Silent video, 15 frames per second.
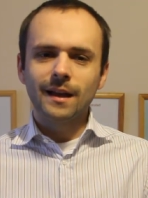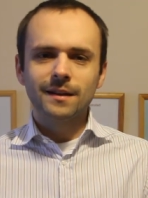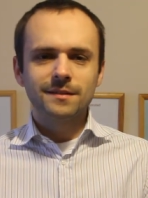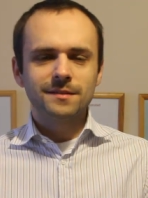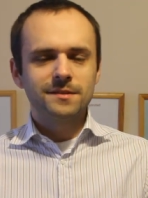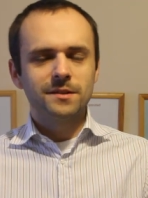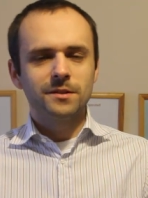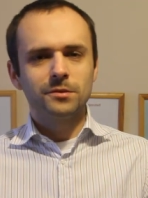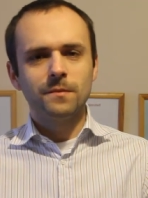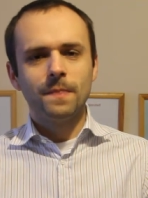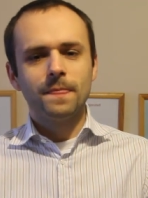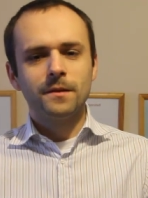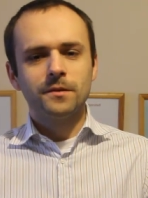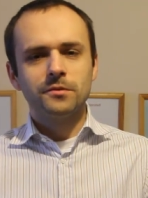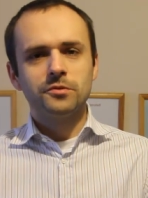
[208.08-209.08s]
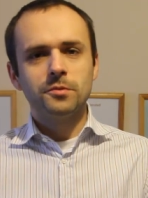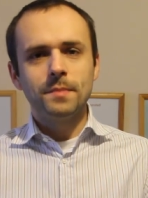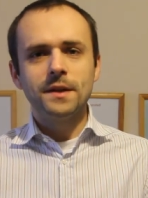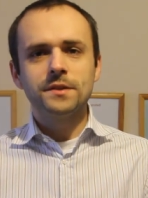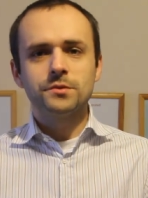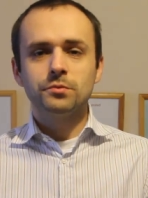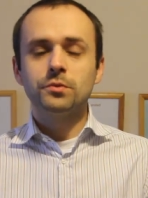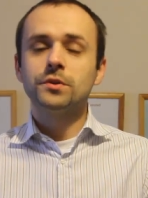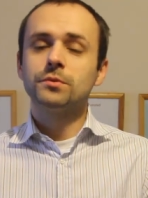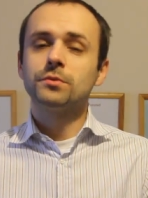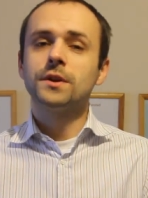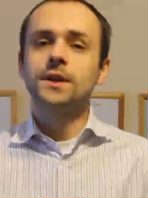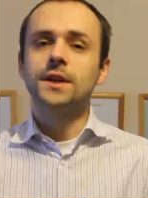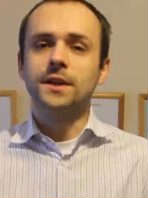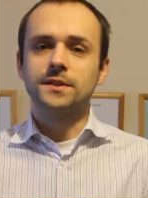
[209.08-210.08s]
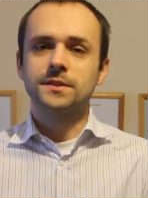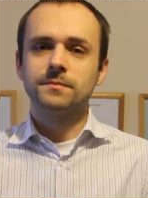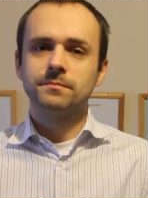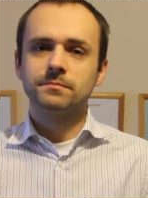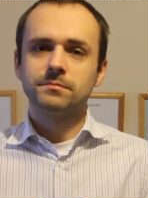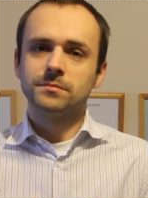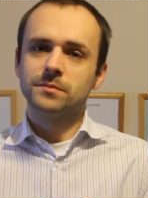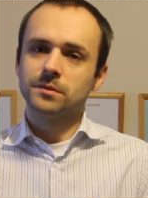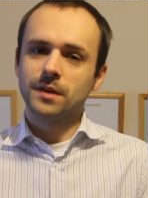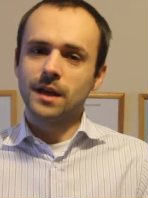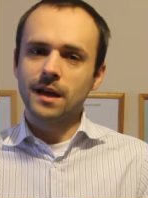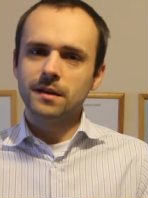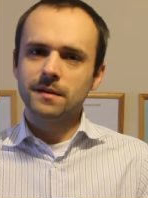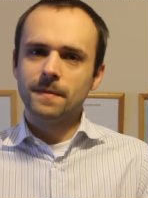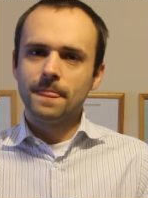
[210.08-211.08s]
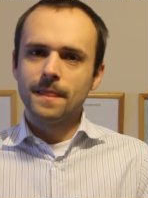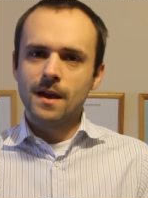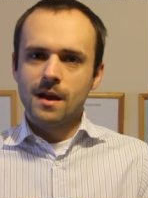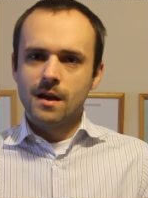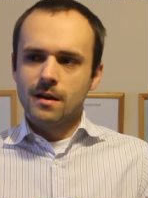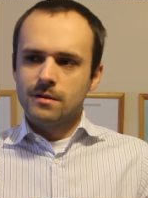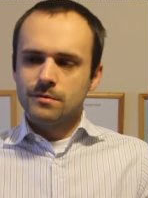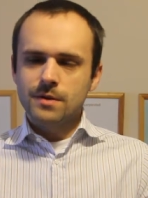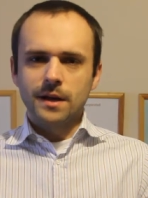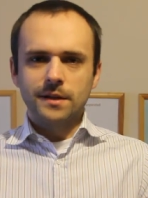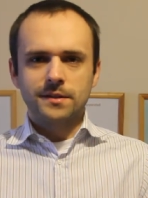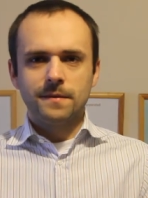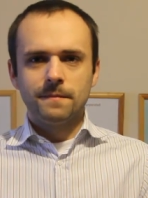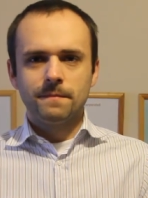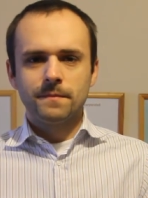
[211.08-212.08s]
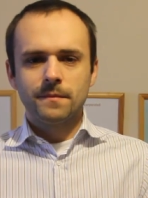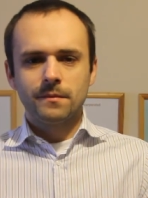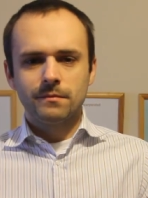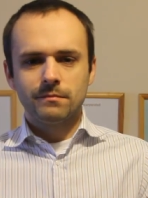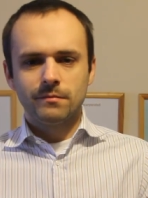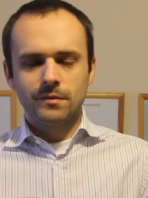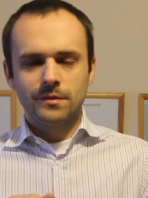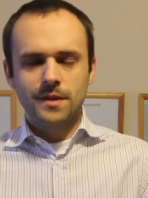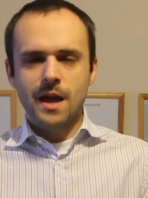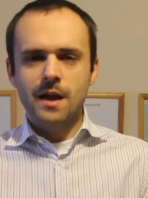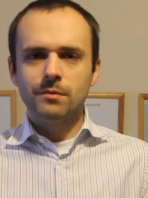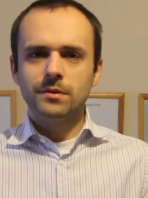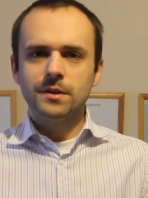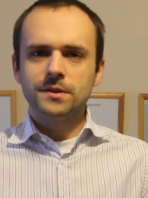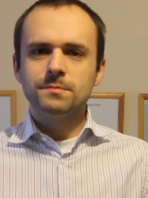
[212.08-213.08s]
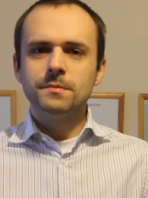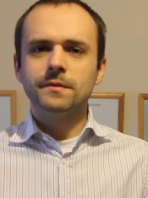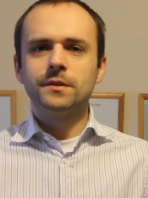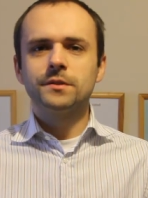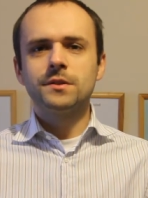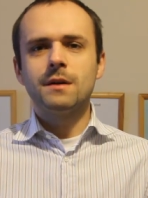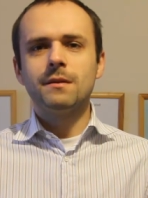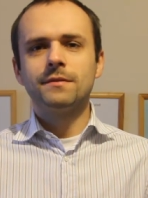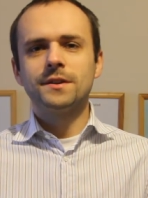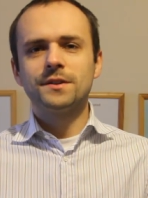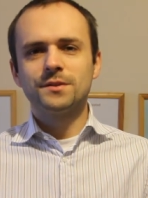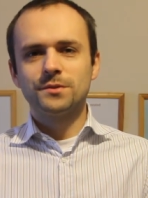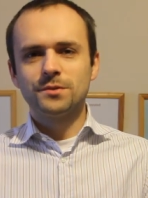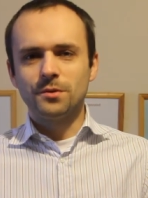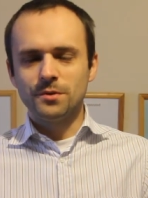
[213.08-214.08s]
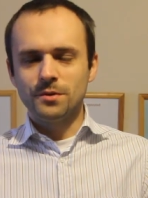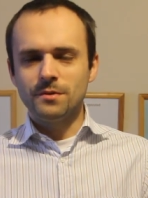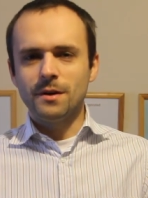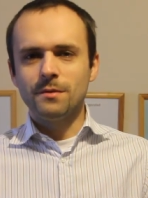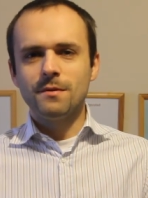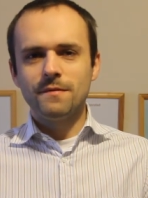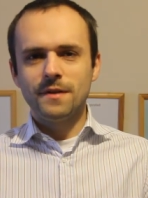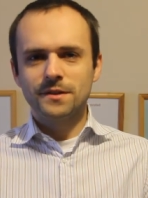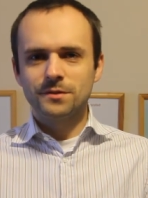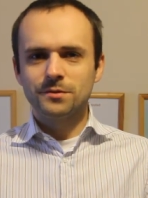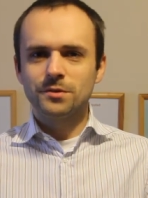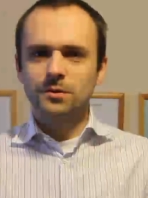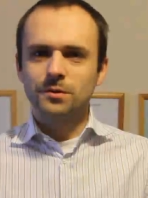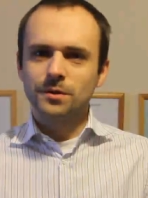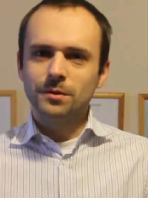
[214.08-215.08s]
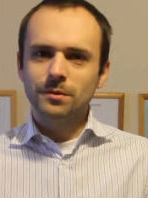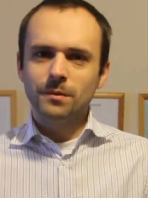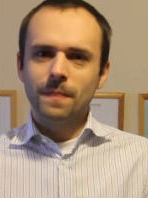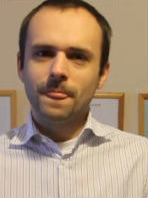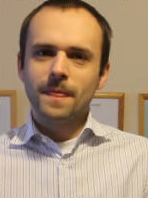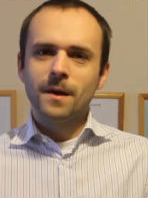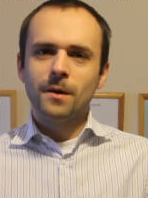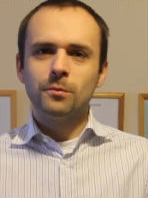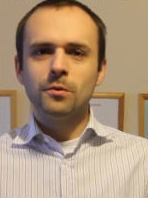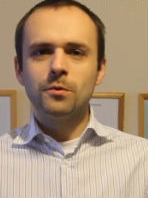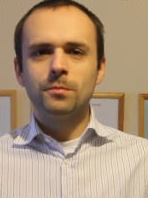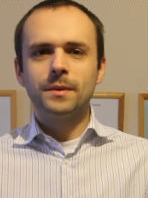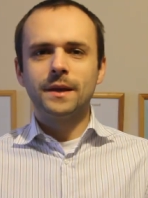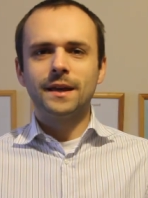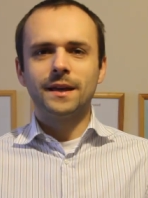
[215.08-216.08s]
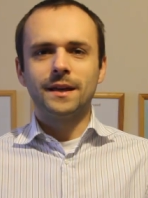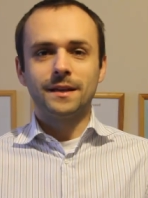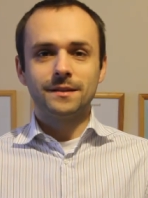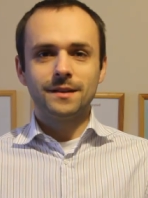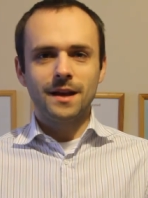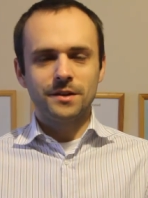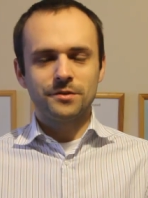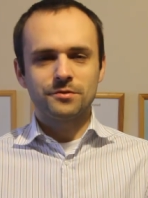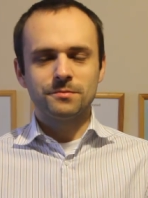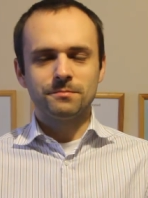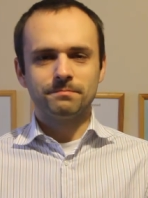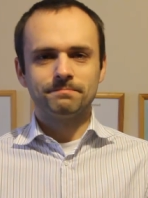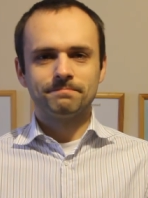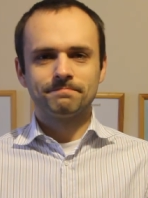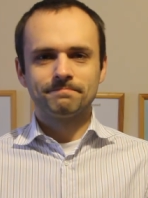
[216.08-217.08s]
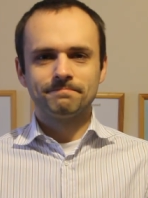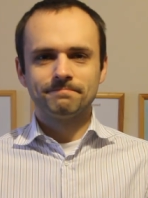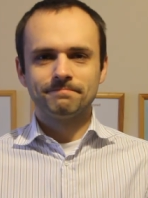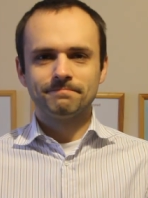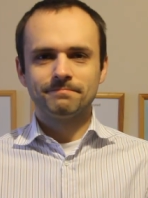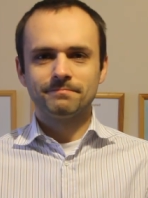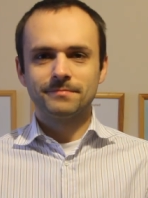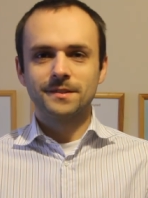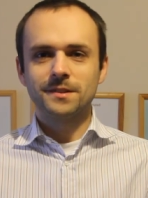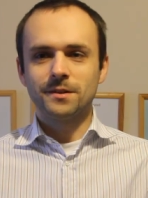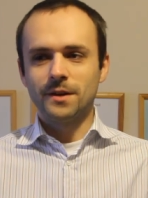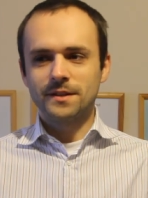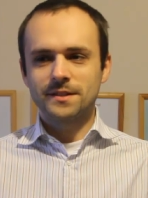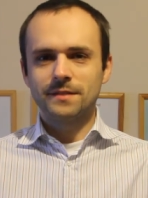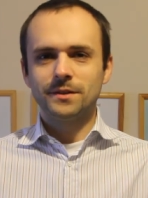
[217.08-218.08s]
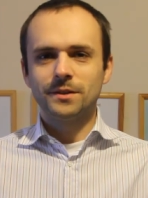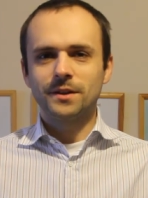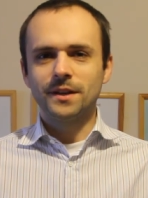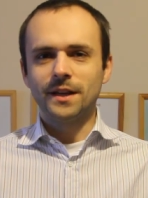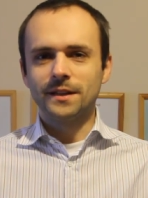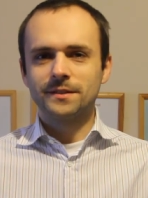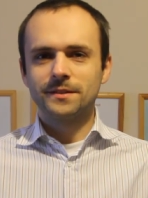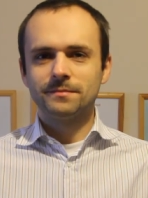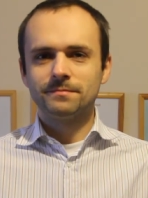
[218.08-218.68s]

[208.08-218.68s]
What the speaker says: So depends what you really need. Okay, right. Now let's move on to our first tutorial. Our first tutorial will be in Lightroom. So let's have a look on that.